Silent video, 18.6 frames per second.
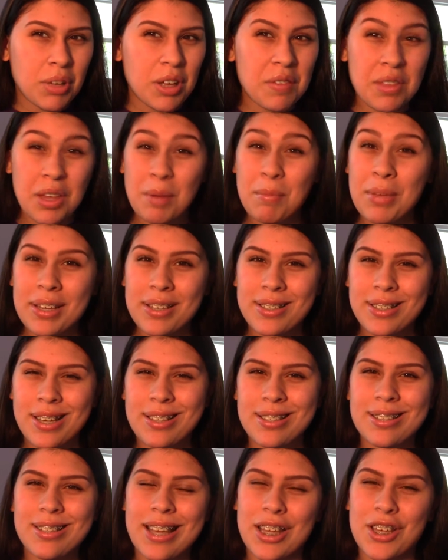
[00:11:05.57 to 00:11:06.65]
if that makes
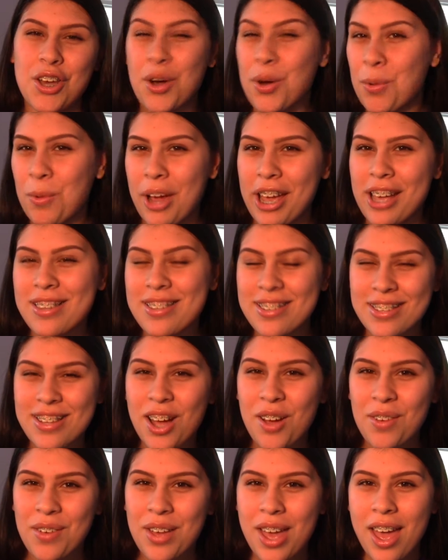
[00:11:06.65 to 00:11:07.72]
sense, like go away and
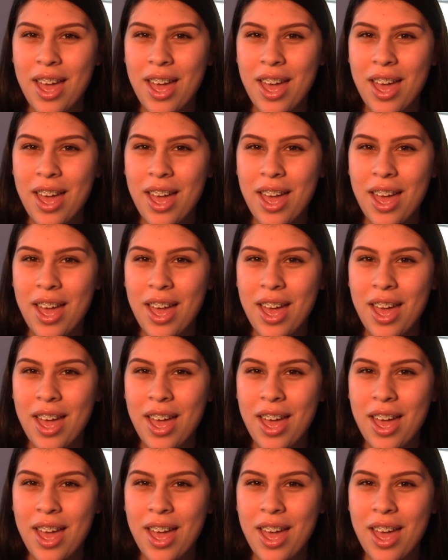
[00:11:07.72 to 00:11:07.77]
stuff.